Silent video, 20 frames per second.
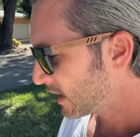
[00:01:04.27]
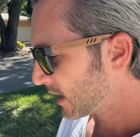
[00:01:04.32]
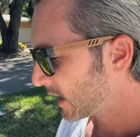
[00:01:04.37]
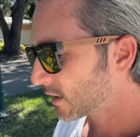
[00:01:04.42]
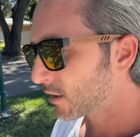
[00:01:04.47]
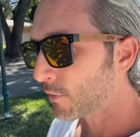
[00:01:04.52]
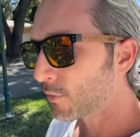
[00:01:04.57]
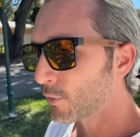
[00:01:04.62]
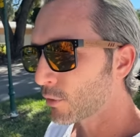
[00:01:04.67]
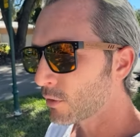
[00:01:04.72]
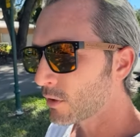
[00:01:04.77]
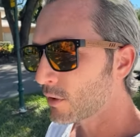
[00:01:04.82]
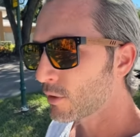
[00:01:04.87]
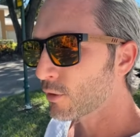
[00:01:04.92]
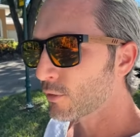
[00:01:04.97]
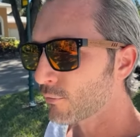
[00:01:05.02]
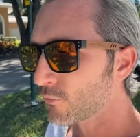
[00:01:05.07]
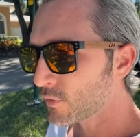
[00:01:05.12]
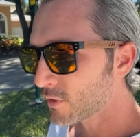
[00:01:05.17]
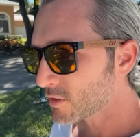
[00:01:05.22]
on a
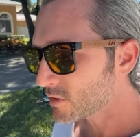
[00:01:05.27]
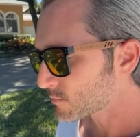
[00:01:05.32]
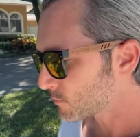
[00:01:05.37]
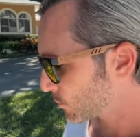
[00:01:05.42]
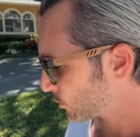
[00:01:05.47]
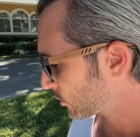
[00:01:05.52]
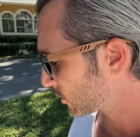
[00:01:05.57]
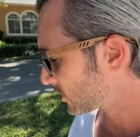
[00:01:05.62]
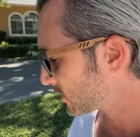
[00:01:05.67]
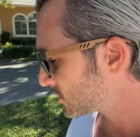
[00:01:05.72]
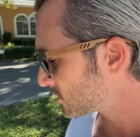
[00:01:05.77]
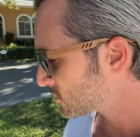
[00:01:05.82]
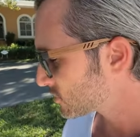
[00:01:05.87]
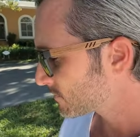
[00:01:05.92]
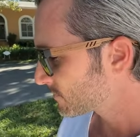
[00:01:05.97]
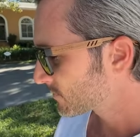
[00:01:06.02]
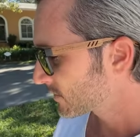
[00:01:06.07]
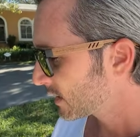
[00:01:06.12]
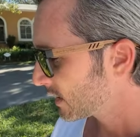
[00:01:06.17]
30-year fixed mortgage,